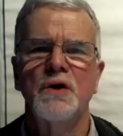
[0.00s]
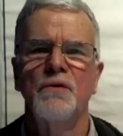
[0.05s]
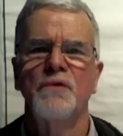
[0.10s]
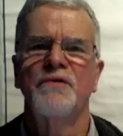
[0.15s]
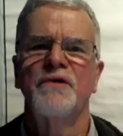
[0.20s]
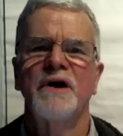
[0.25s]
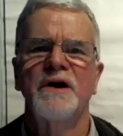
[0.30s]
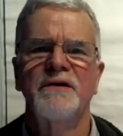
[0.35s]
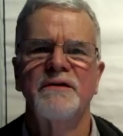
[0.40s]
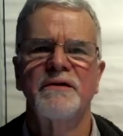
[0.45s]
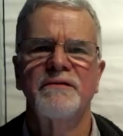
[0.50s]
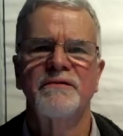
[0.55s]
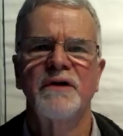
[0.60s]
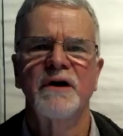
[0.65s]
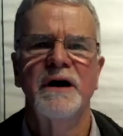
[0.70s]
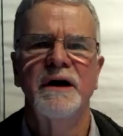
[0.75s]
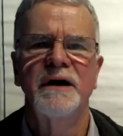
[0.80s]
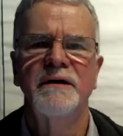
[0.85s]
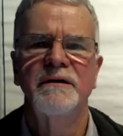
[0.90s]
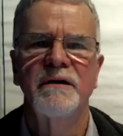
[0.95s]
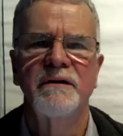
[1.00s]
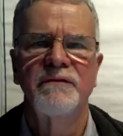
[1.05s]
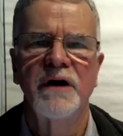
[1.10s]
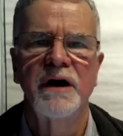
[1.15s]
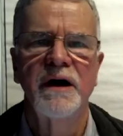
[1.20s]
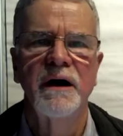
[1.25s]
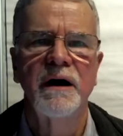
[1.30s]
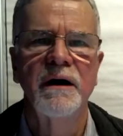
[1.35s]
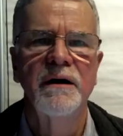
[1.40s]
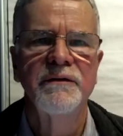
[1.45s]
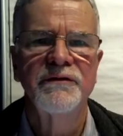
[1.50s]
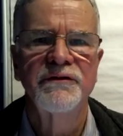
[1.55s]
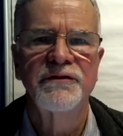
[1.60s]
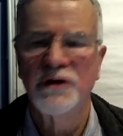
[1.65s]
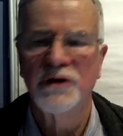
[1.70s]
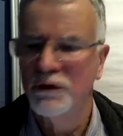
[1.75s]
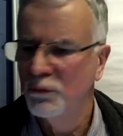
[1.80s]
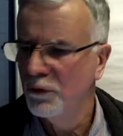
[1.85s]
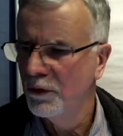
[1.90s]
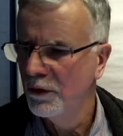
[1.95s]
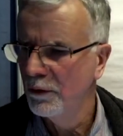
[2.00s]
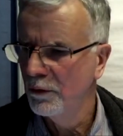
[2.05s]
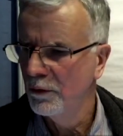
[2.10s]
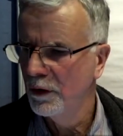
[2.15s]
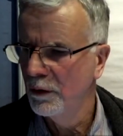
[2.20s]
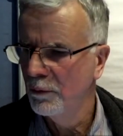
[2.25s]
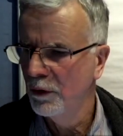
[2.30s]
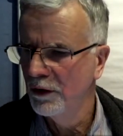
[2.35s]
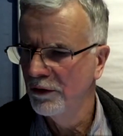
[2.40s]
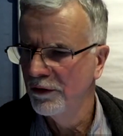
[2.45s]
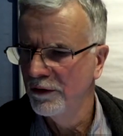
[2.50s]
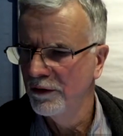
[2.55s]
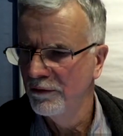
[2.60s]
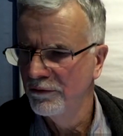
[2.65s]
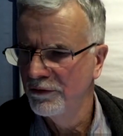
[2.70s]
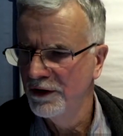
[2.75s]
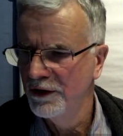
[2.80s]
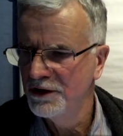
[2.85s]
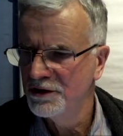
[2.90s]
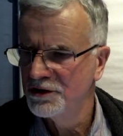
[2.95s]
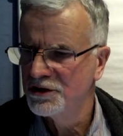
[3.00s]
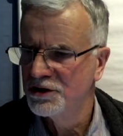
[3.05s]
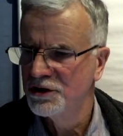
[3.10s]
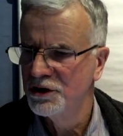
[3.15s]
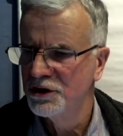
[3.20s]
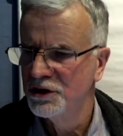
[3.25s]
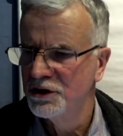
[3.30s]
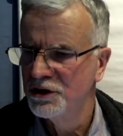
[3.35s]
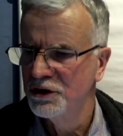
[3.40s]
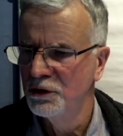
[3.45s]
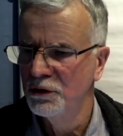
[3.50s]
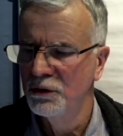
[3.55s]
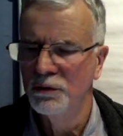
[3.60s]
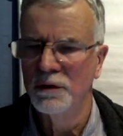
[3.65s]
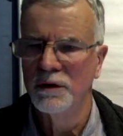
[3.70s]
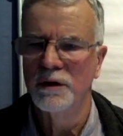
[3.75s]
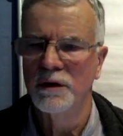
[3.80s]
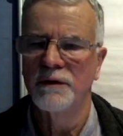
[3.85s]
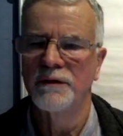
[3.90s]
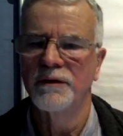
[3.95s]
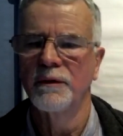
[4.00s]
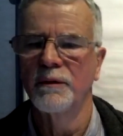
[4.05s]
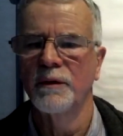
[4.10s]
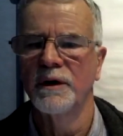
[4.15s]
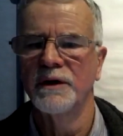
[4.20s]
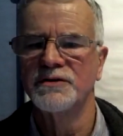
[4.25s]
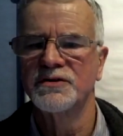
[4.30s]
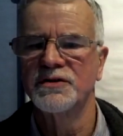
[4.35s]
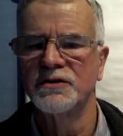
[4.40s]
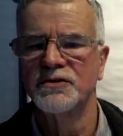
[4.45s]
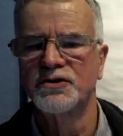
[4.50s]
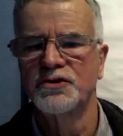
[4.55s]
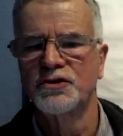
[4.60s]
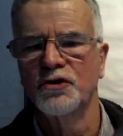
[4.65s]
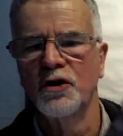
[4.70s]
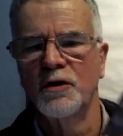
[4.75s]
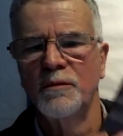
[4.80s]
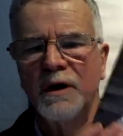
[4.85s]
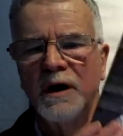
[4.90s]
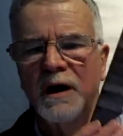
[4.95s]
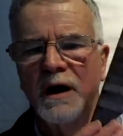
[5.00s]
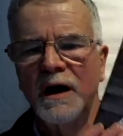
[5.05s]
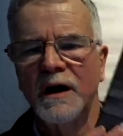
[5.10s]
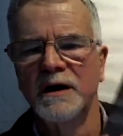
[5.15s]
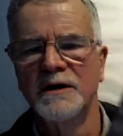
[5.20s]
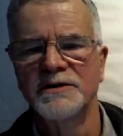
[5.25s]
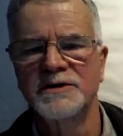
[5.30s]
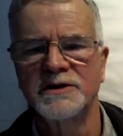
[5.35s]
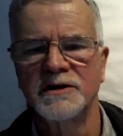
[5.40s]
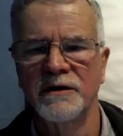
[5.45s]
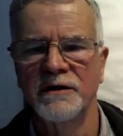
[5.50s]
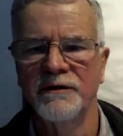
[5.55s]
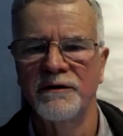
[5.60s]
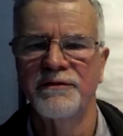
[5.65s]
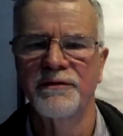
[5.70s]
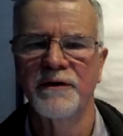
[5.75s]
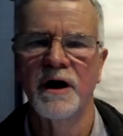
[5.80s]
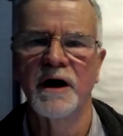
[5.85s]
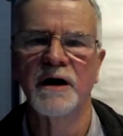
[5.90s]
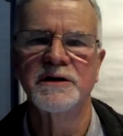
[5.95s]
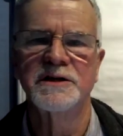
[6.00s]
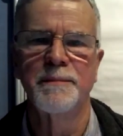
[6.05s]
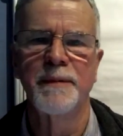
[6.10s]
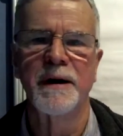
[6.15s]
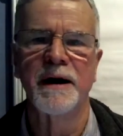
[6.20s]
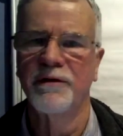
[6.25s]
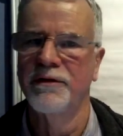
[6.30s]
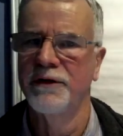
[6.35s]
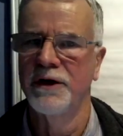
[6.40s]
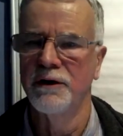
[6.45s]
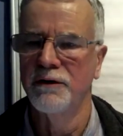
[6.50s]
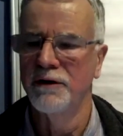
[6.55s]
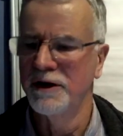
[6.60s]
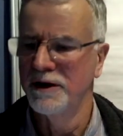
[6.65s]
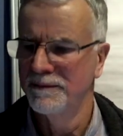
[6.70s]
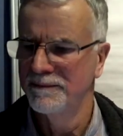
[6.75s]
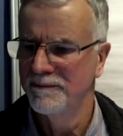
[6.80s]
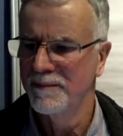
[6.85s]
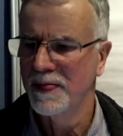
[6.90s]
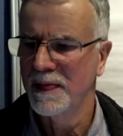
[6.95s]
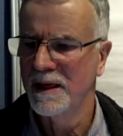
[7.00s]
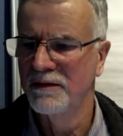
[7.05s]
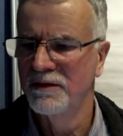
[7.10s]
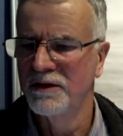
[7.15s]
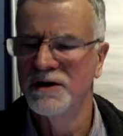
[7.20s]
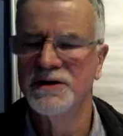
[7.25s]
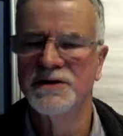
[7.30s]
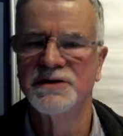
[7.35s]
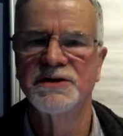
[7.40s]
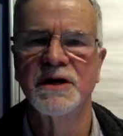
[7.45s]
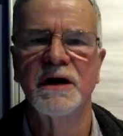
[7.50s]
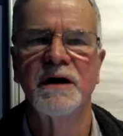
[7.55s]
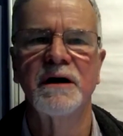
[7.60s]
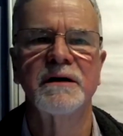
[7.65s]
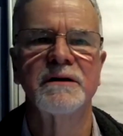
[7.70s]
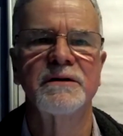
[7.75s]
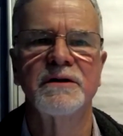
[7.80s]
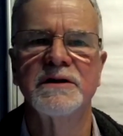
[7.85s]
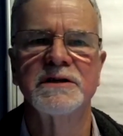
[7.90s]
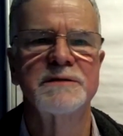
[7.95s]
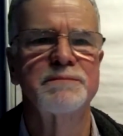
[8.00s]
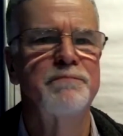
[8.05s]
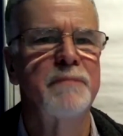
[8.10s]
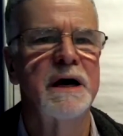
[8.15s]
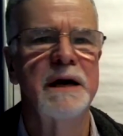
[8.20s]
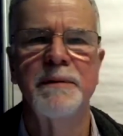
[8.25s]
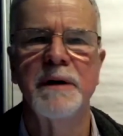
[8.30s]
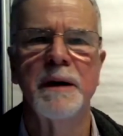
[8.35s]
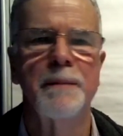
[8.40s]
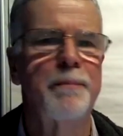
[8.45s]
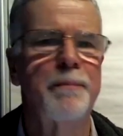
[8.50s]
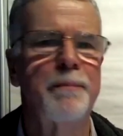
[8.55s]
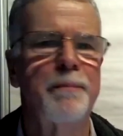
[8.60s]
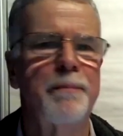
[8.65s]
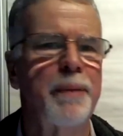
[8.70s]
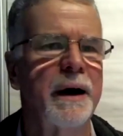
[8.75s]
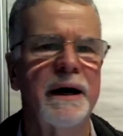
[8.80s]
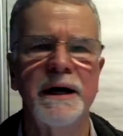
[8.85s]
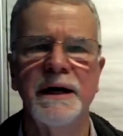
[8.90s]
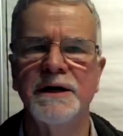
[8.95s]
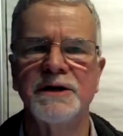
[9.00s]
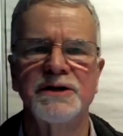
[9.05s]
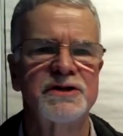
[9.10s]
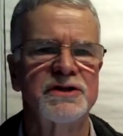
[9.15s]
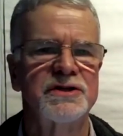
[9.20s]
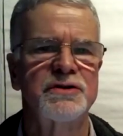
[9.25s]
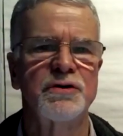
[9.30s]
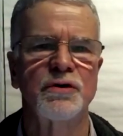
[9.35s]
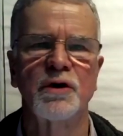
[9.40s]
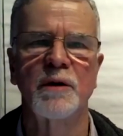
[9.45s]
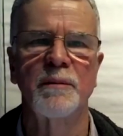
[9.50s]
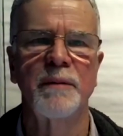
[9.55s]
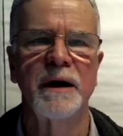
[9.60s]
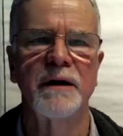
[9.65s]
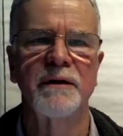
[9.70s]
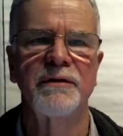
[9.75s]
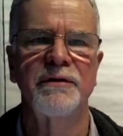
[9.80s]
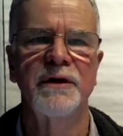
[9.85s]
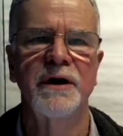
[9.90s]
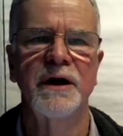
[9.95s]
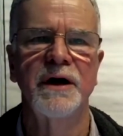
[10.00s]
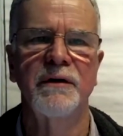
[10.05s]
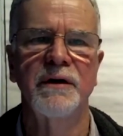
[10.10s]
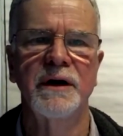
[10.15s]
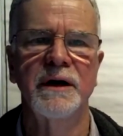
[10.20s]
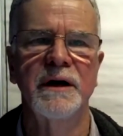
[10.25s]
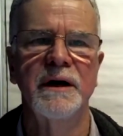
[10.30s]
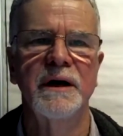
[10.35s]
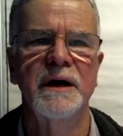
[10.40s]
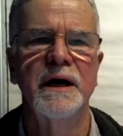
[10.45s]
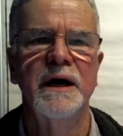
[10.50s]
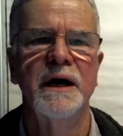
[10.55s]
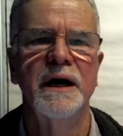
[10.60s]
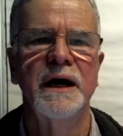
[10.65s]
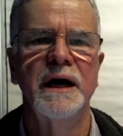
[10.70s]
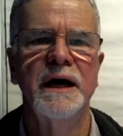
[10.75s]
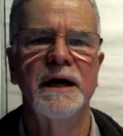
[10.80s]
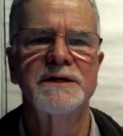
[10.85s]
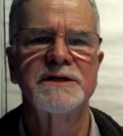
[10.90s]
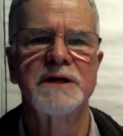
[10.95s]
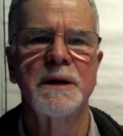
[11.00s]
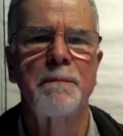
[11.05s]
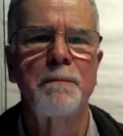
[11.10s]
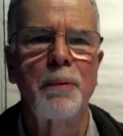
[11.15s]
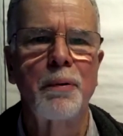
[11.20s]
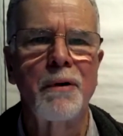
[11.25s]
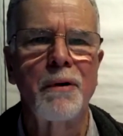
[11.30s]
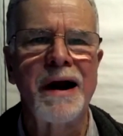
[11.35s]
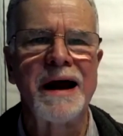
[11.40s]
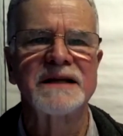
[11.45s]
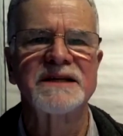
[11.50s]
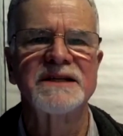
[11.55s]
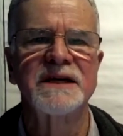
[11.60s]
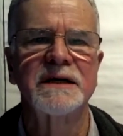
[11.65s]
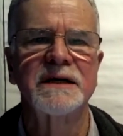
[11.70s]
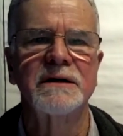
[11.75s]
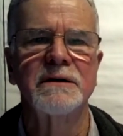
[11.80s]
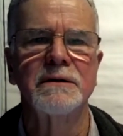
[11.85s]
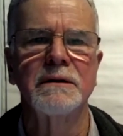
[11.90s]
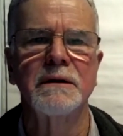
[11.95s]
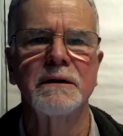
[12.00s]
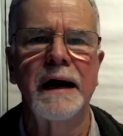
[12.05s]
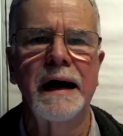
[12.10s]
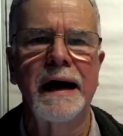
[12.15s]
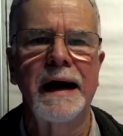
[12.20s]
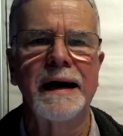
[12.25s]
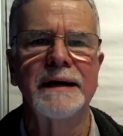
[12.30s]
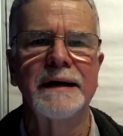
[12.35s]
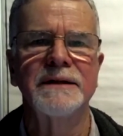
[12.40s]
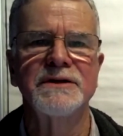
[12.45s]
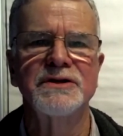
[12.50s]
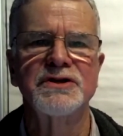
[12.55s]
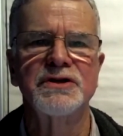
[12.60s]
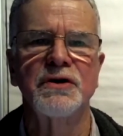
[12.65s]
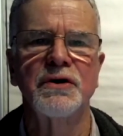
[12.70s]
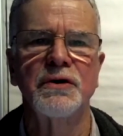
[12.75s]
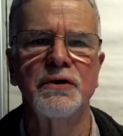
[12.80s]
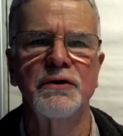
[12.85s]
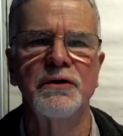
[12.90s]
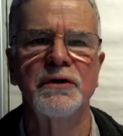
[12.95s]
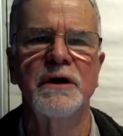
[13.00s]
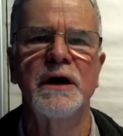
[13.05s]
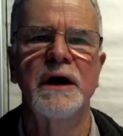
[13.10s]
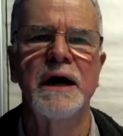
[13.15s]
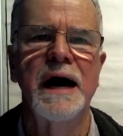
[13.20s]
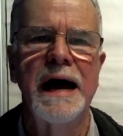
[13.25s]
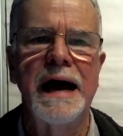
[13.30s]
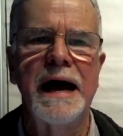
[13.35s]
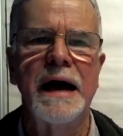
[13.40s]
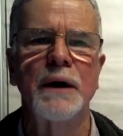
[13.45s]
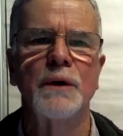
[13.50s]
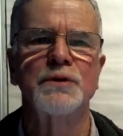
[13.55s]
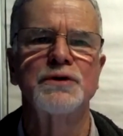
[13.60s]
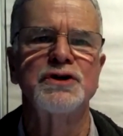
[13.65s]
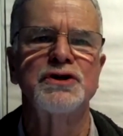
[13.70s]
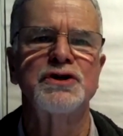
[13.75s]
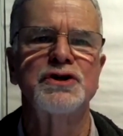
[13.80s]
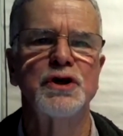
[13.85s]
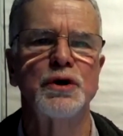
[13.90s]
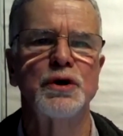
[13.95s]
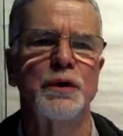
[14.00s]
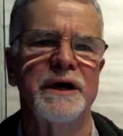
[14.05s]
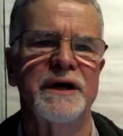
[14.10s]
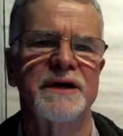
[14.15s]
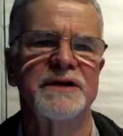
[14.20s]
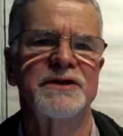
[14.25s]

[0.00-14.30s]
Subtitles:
they aren't. Well, these 2, the ones on trauma, aren't about theory. There's maybe a page to talk about theory, it's a practical, hands-on, how to do it,